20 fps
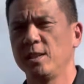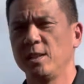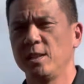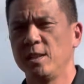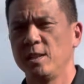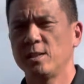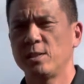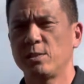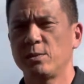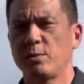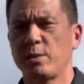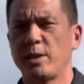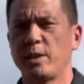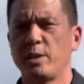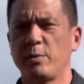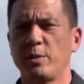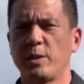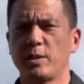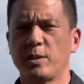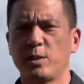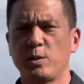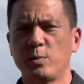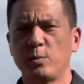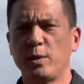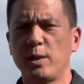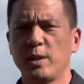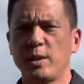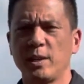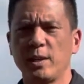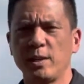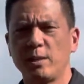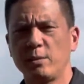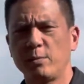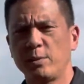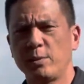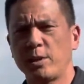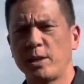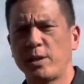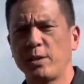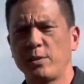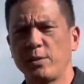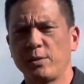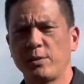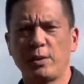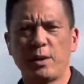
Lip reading: So right now we got the dwelling, we got your